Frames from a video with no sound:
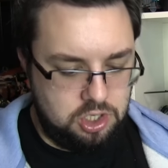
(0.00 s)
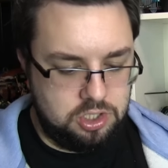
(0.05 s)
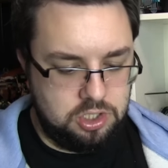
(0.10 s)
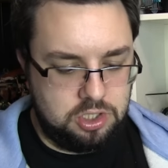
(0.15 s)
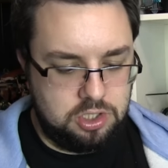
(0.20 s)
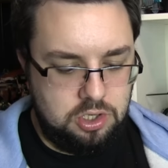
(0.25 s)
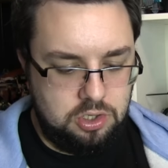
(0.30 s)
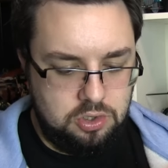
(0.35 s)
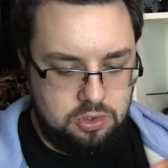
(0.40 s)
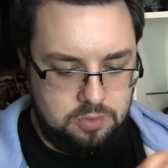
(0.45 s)
got a
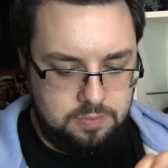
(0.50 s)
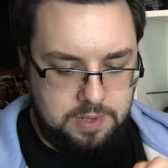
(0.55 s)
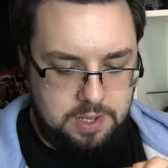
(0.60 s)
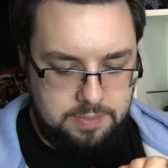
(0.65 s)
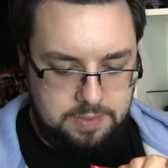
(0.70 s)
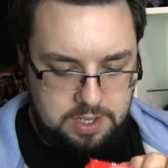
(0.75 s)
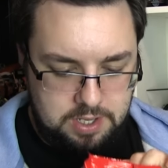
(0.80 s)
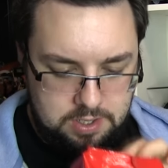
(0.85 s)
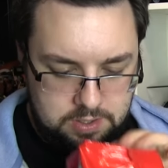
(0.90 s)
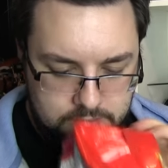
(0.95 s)
clue,
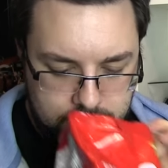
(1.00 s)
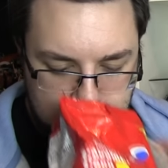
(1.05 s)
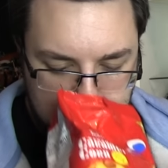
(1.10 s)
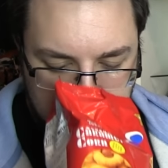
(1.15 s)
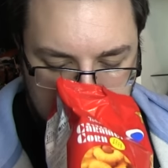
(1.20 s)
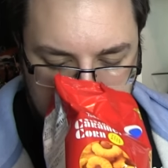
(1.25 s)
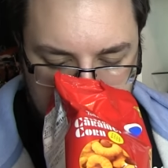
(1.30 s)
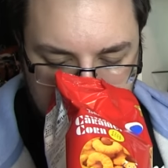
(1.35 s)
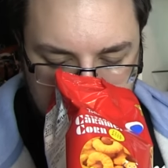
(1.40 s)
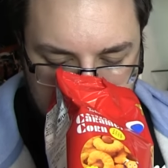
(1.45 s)
baby.
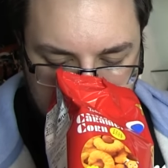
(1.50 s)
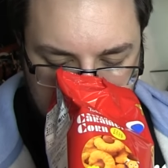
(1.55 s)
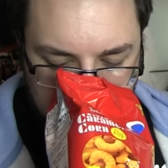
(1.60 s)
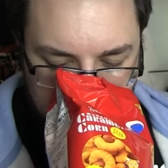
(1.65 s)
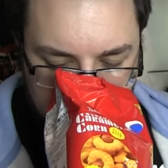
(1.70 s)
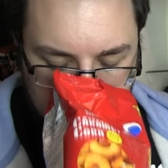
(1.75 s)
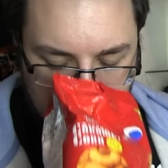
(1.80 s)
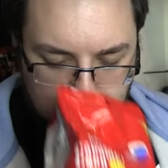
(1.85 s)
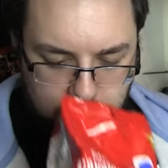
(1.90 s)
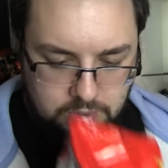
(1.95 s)

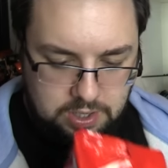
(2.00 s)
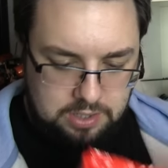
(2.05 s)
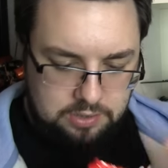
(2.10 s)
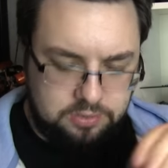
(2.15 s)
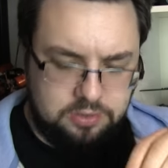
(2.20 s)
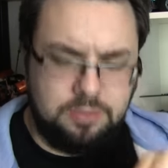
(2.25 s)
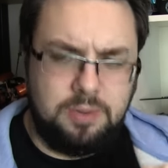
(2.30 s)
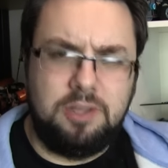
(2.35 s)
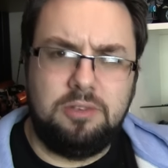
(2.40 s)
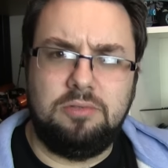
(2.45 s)
Oh wow,
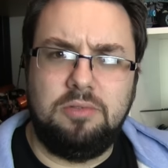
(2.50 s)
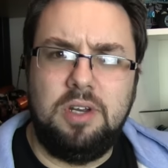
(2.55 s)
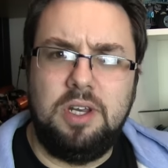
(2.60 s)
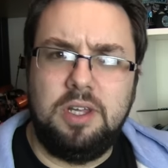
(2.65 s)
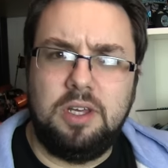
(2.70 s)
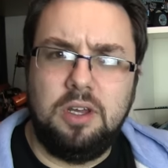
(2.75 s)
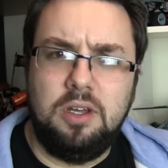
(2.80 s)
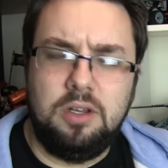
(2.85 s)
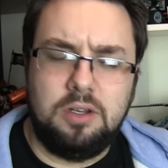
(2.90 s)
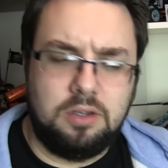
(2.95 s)
smells really
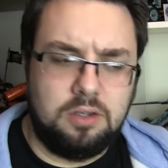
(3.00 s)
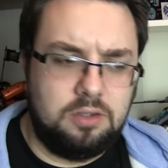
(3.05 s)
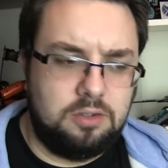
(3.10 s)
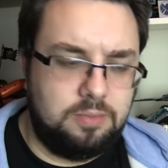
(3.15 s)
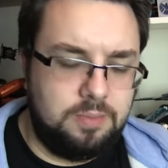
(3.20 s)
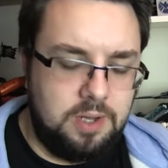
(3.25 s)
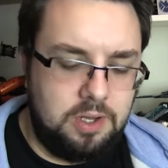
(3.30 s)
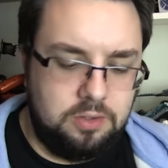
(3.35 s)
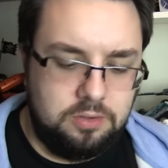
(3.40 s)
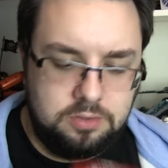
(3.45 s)
good.
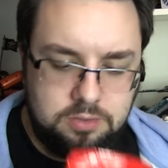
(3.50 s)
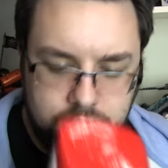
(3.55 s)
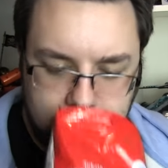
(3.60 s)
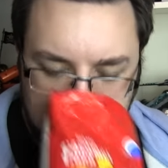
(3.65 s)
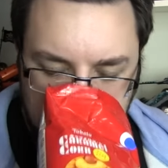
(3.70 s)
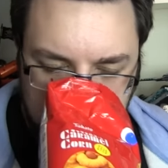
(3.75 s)
Smells